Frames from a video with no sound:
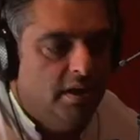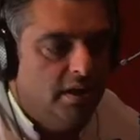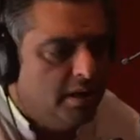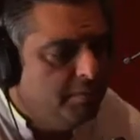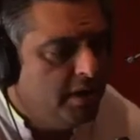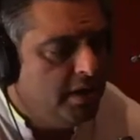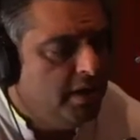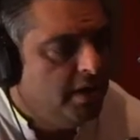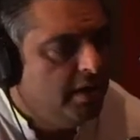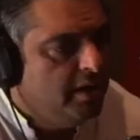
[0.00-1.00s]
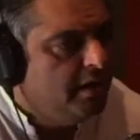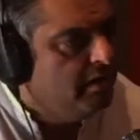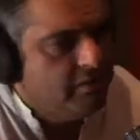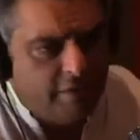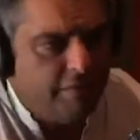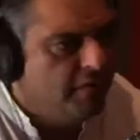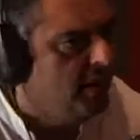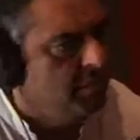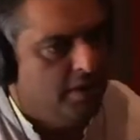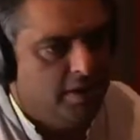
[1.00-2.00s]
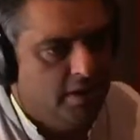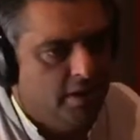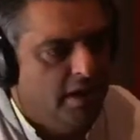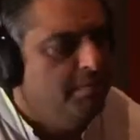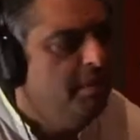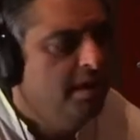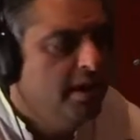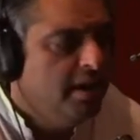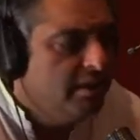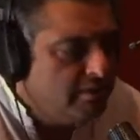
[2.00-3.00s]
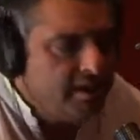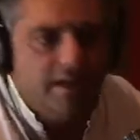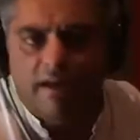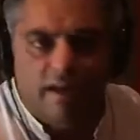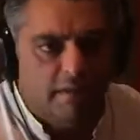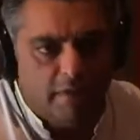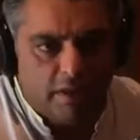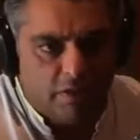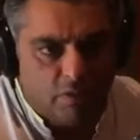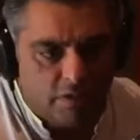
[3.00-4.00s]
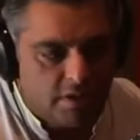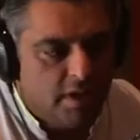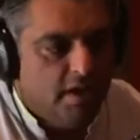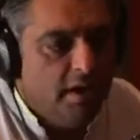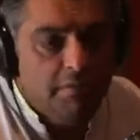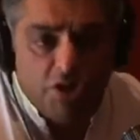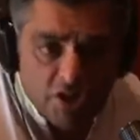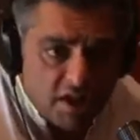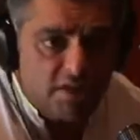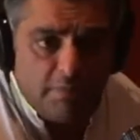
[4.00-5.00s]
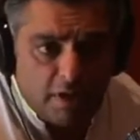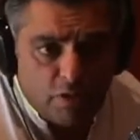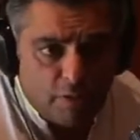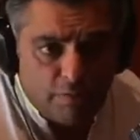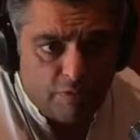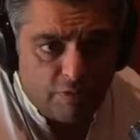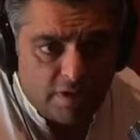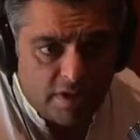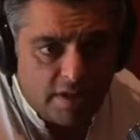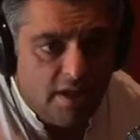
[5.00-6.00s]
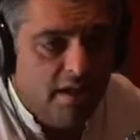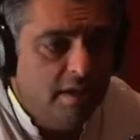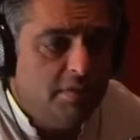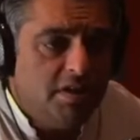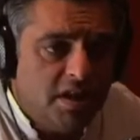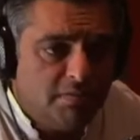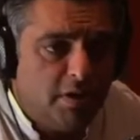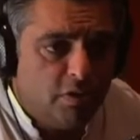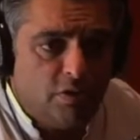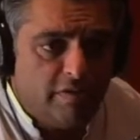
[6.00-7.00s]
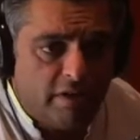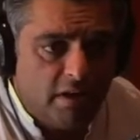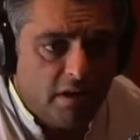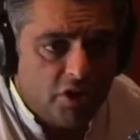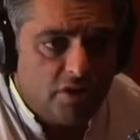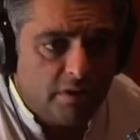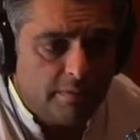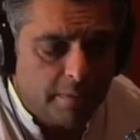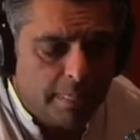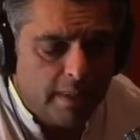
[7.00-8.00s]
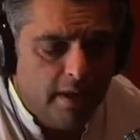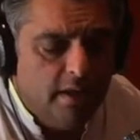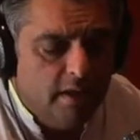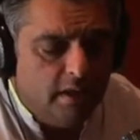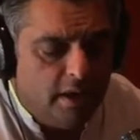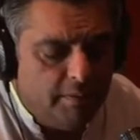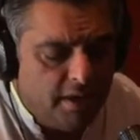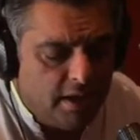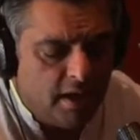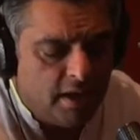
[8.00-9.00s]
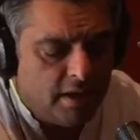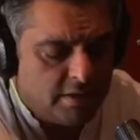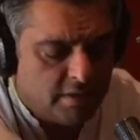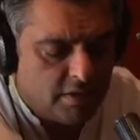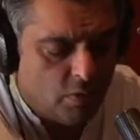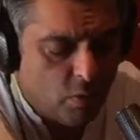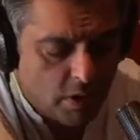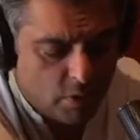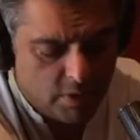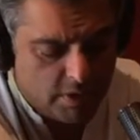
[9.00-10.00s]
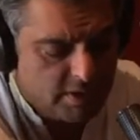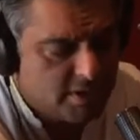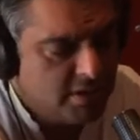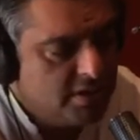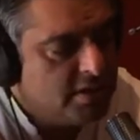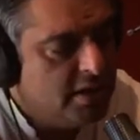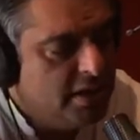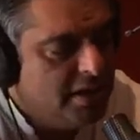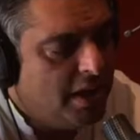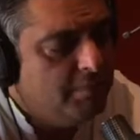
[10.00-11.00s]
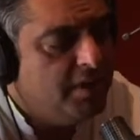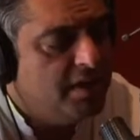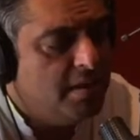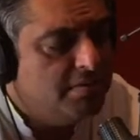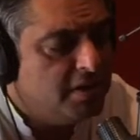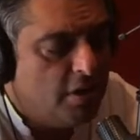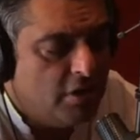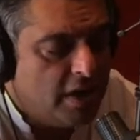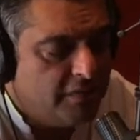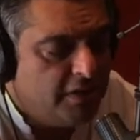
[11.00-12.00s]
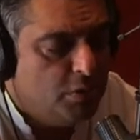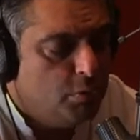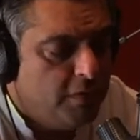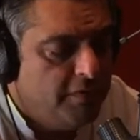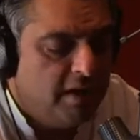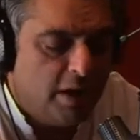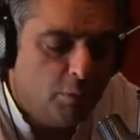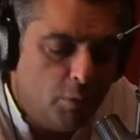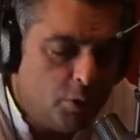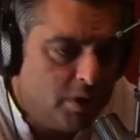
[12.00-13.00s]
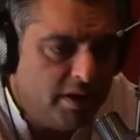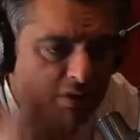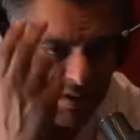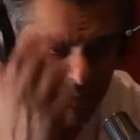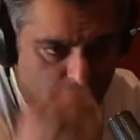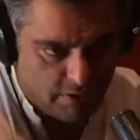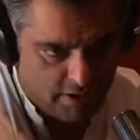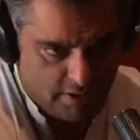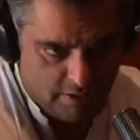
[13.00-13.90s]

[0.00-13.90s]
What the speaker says: Let me reframe it. Let me redirect my thoughts. Let me change my thought process. Let me change my thought recognition. I mean, I'll ask all our listeners, how many times in our life didn't we feel like we want to kill somebody?